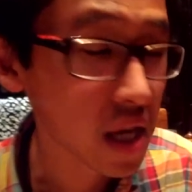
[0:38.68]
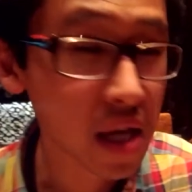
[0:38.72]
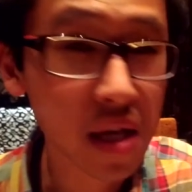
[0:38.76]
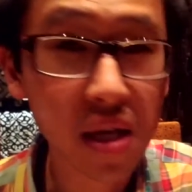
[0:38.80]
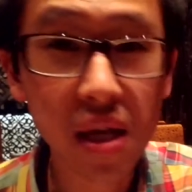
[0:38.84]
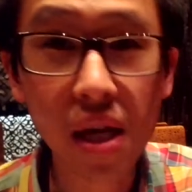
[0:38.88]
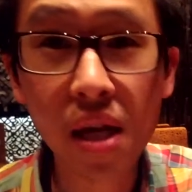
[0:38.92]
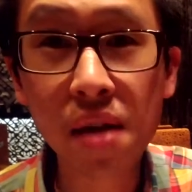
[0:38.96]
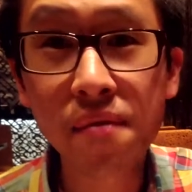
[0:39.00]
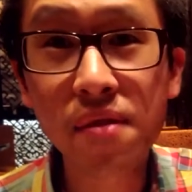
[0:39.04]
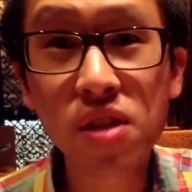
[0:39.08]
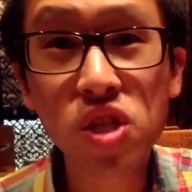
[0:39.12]

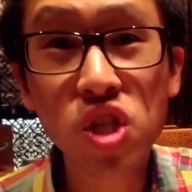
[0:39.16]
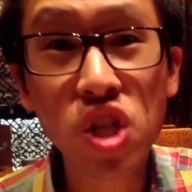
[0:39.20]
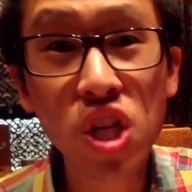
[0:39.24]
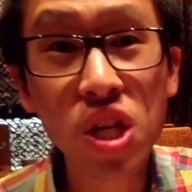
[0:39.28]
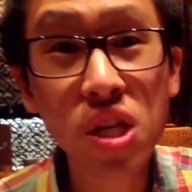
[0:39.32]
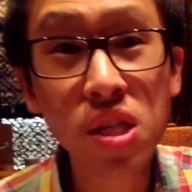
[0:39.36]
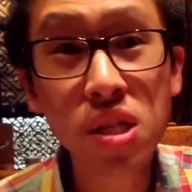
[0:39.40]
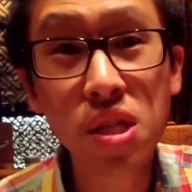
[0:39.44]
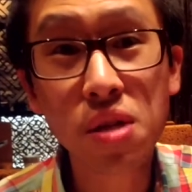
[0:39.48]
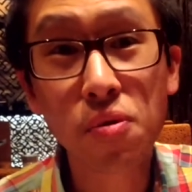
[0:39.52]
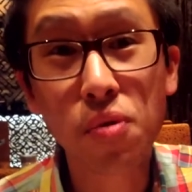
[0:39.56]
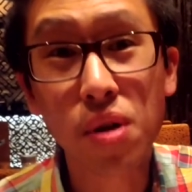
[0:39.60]
and even
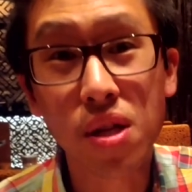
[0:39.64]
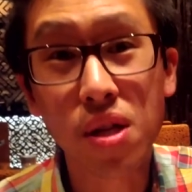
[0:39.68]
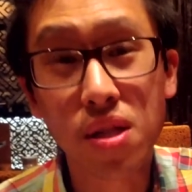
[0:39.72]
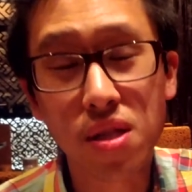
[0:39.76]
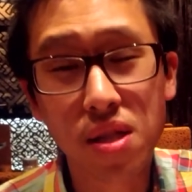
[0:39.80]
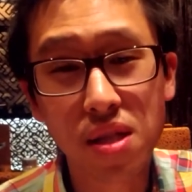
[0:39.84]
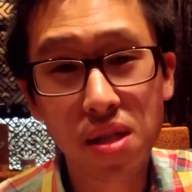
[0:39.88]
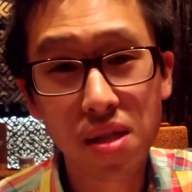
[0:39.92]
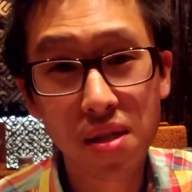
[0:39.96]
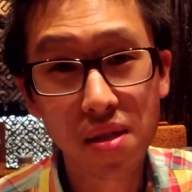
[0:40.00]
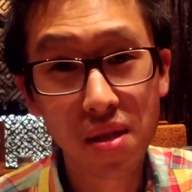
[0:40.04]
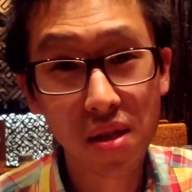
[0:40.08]
cheesy
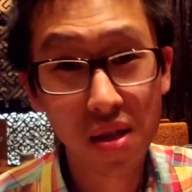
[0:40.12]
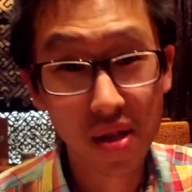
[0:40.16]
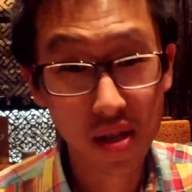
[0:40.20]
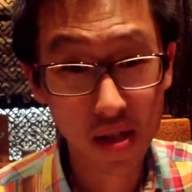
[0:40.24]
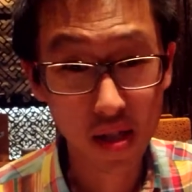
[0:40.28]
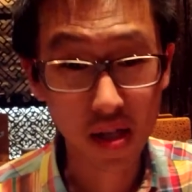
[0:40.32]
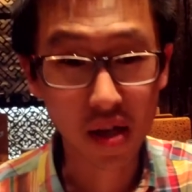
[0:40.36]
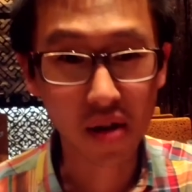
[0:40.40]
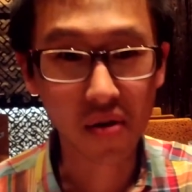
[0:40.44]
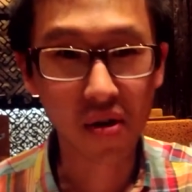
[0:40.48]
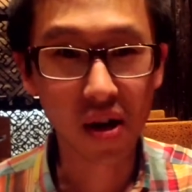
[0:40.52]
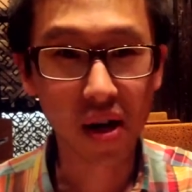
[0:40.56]
ones.
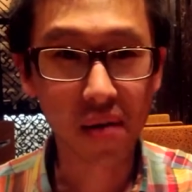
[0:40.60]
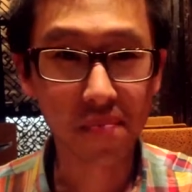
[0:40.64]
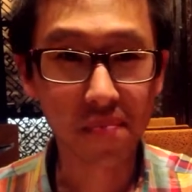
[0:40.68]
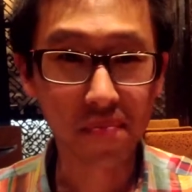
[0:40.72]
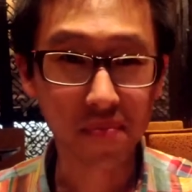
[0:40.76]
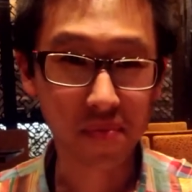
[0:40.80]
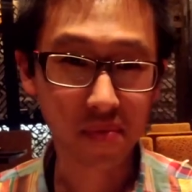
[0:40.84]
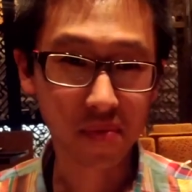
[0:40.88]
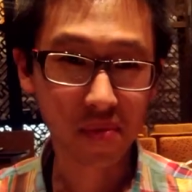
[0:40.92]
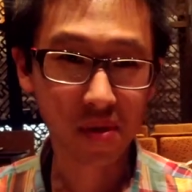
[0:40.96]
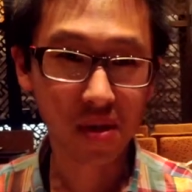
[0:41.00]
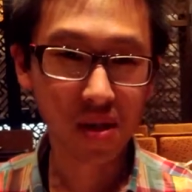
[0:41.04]
So um,
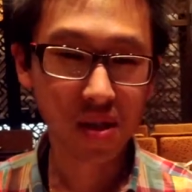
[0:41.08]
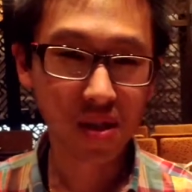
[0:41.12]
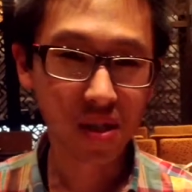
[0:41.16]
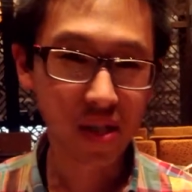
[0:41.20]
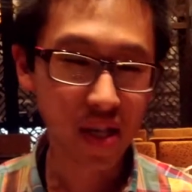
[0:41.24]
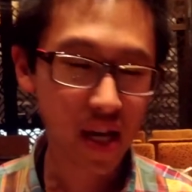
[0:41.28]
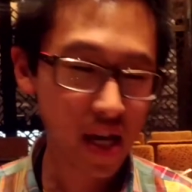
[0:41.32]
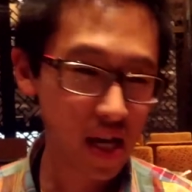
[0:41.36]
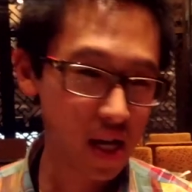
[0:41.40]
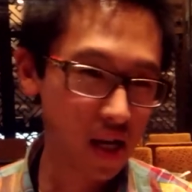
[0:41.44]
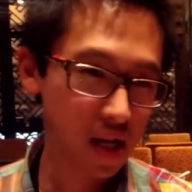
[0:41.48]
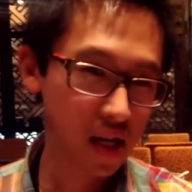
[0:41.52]

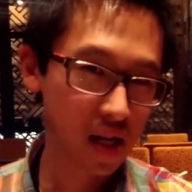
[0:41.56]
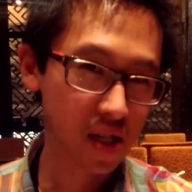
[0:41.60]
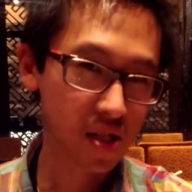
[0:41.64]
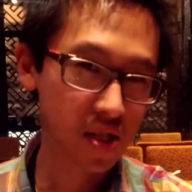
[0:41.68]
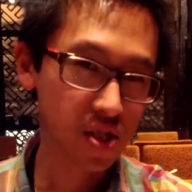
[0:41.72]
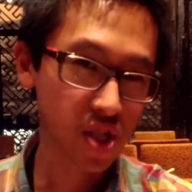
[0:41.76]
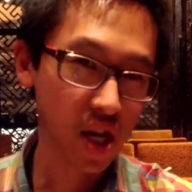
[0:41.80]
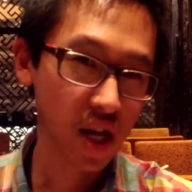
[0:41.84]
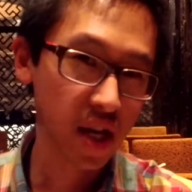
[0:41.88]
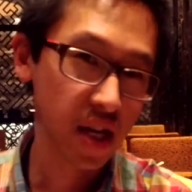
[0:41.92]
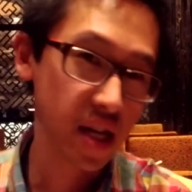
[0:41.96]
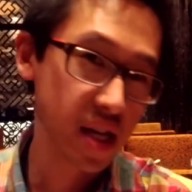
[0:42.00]
yeah, I'm gonna
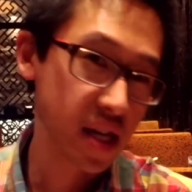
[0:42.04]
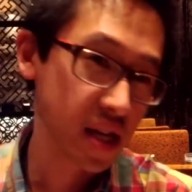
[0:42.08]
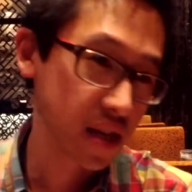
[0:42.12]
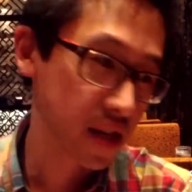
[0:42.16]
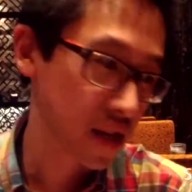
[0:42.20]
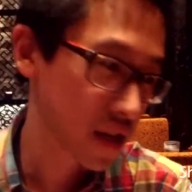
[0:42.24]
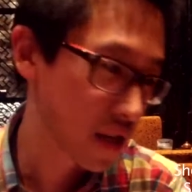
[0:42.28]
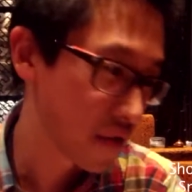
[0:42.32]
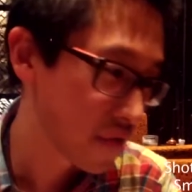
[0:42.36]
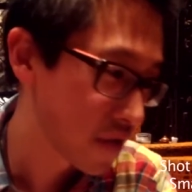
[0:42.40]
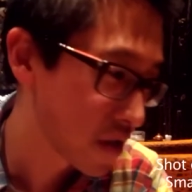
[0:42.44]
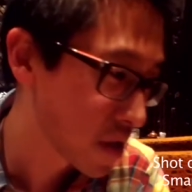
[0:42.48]
tuck in
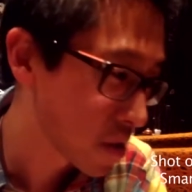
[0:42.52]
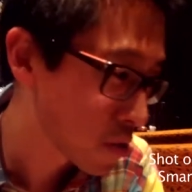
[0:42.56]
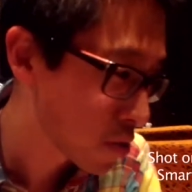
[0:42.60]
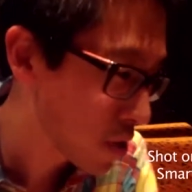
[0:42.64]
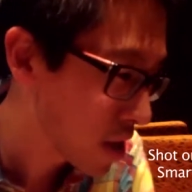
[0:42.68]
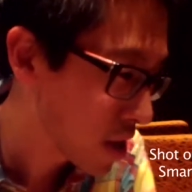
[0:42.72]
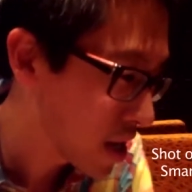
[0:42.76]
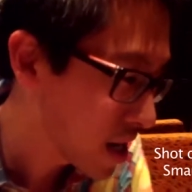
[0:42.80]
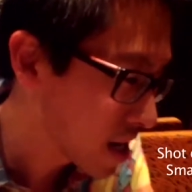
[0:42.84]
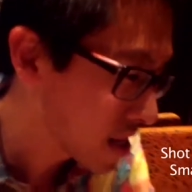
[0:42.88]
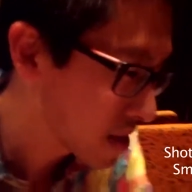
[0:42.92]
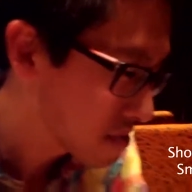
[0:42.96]
and give it a
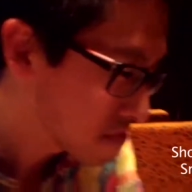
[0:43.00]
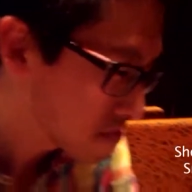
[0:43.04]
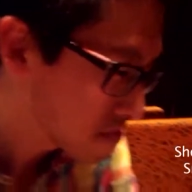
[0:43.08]
try.